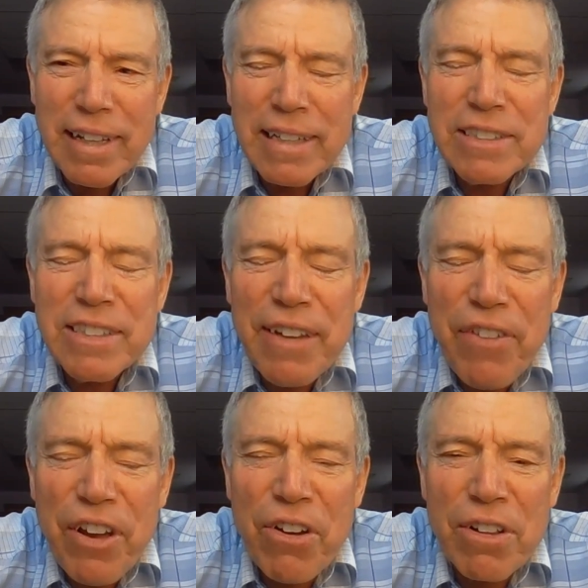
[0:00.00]
is
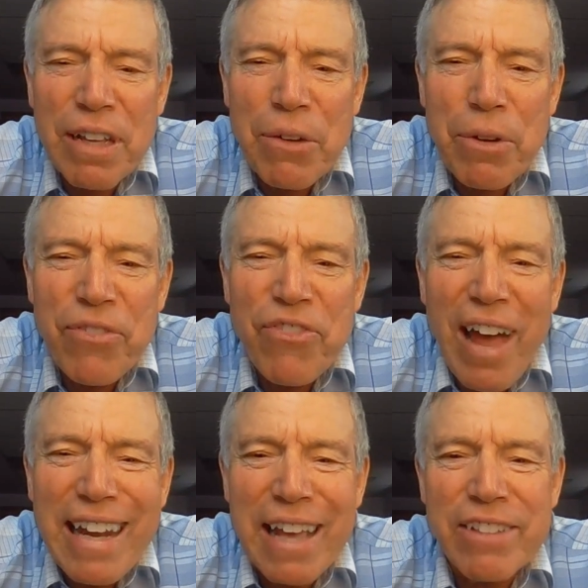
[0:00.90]
difficulty with
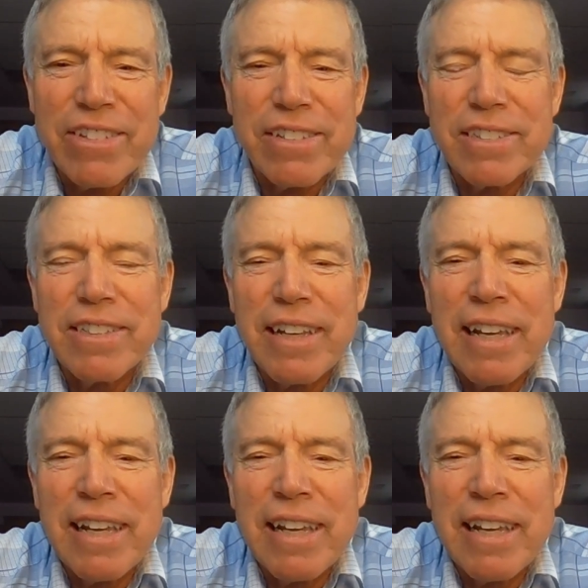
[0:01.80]
finances.